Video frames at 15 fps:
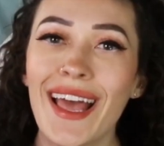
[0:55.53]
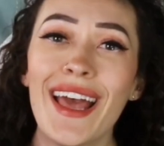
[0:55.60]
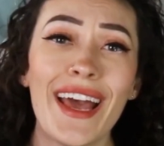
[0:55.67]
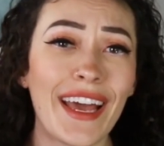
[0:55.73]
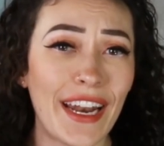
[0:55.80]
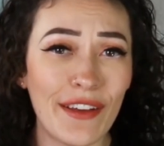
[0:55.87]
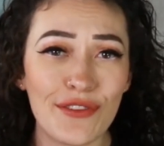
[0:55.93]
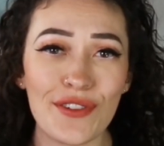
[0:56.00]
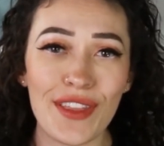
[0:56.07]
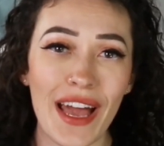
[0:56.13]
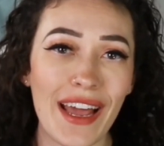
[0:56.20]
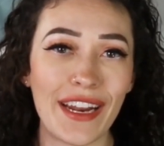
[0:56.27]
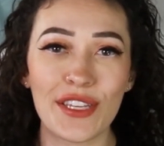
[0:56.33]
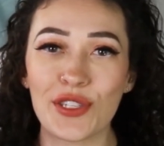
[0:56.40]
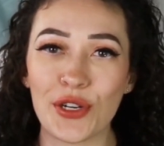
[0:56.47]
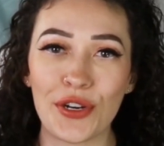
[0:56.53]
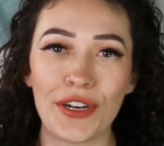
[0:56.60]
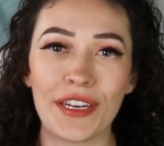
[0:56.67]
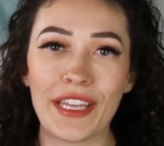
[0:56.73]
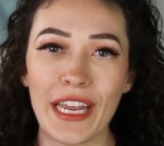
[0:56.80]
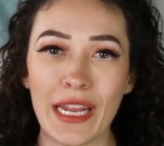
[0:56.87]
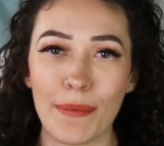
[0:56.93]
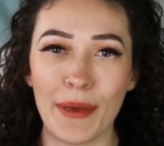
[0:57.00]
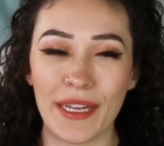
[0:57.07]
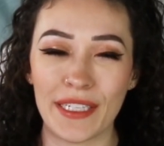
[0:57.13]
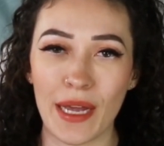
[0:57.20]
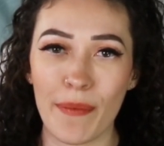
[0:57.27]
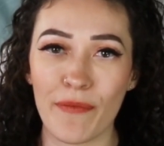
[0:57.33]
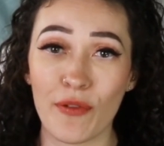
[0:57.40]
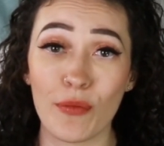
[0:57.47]
And after that, I started getting picked
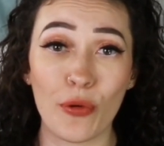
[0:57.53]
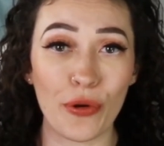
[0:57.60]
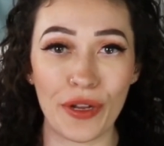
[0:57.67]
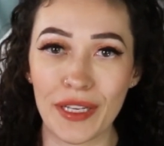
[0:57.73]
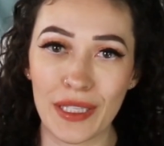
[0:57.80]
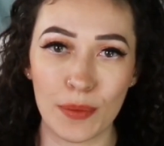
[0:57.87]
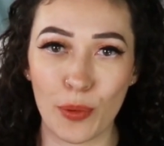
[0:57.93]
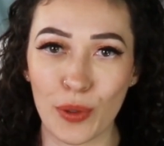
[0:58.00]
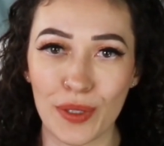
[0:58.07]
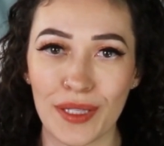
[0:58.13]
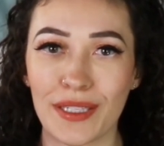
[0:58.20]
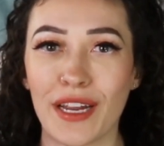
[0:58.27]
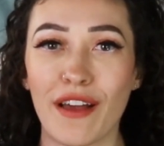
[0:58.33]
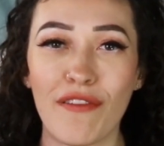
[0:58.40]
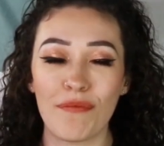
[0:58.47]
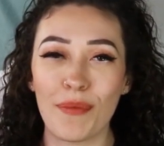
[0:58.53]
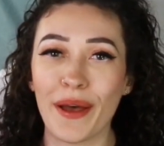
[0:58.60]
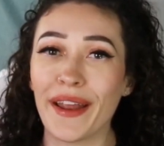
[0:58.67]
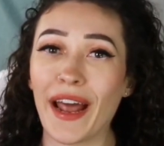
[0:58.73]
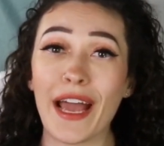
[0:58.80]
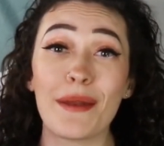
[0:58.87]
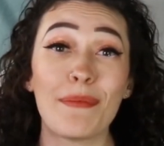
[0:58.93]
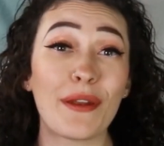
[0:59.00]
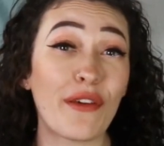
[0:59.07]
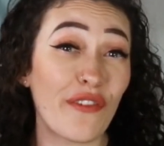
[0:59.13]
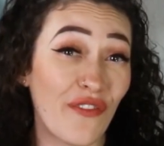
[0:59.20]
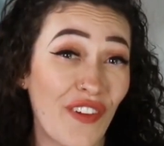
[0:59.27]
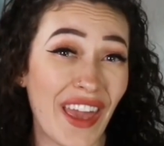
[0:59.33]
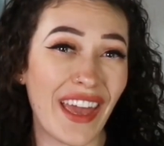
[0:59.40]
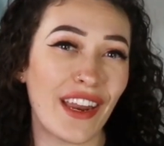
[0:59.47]
up for more esports stuff, but I'd been a
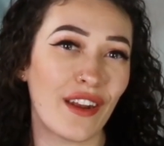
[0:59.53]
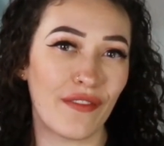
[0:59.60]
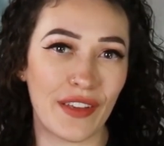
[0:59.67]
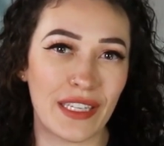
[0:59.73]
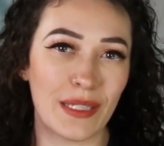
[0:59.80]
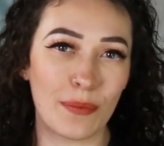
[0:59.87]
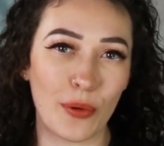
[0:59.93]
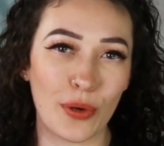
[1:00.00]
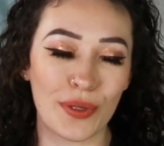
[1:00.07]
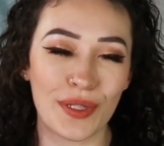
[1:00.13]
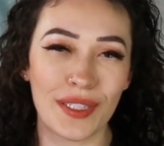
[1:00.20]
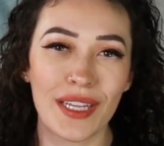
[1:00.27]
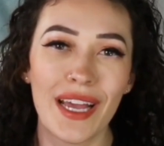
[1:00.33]
fan of esports